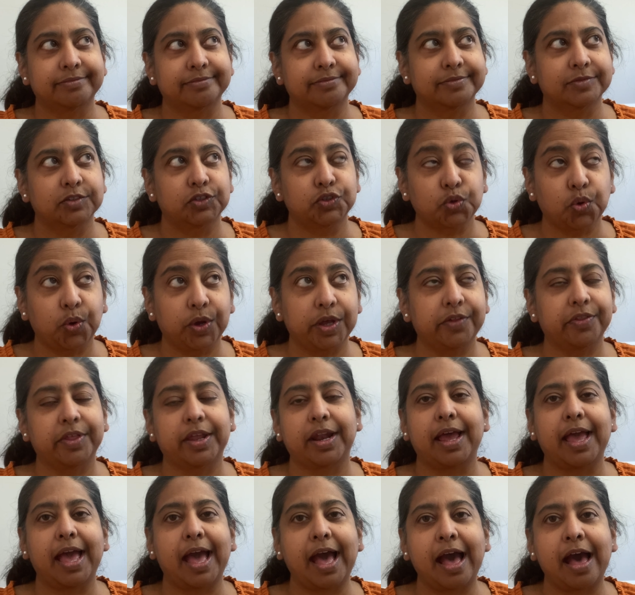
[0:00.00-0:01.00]
soil that
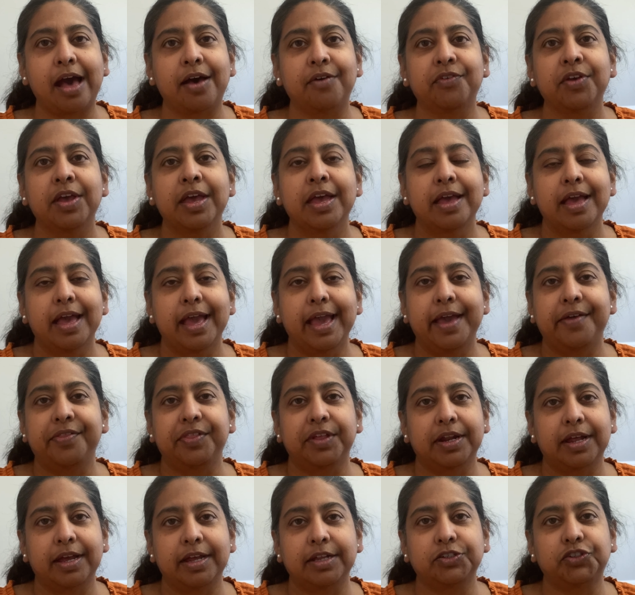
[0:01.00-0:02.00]
I have, and
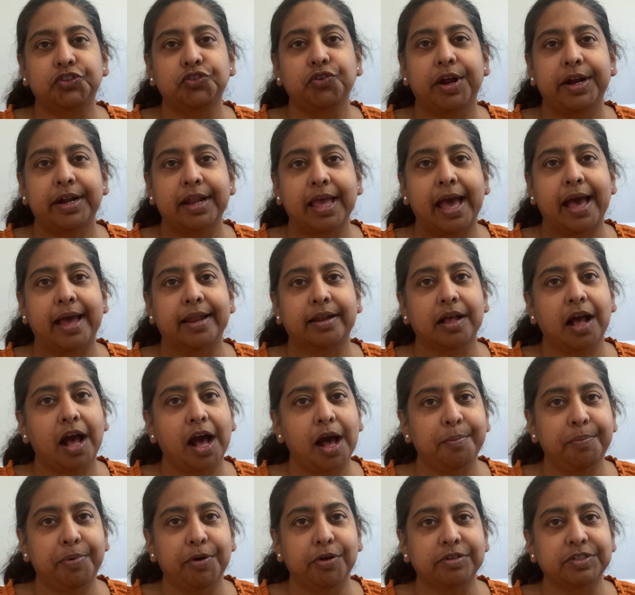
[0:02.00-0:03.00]
then I try to add
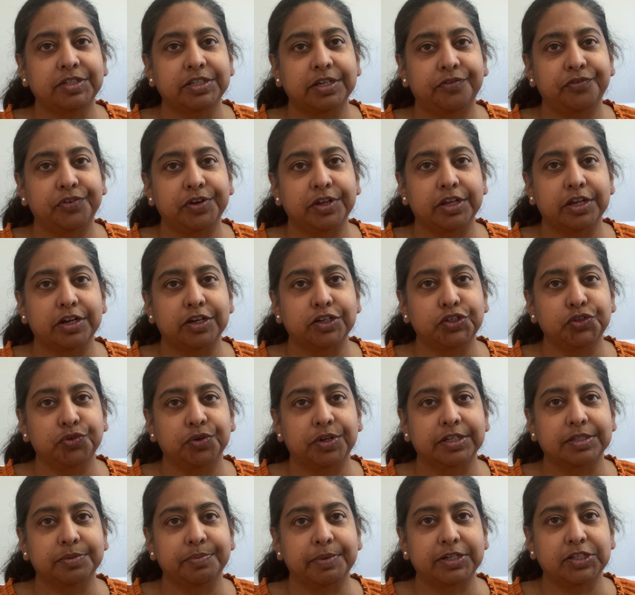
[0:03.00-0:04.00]
compost every year to it
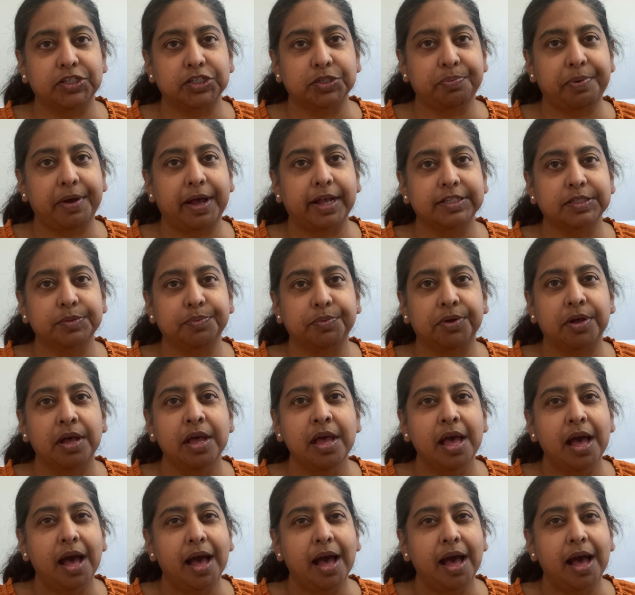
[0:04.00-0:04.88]
as much as possible.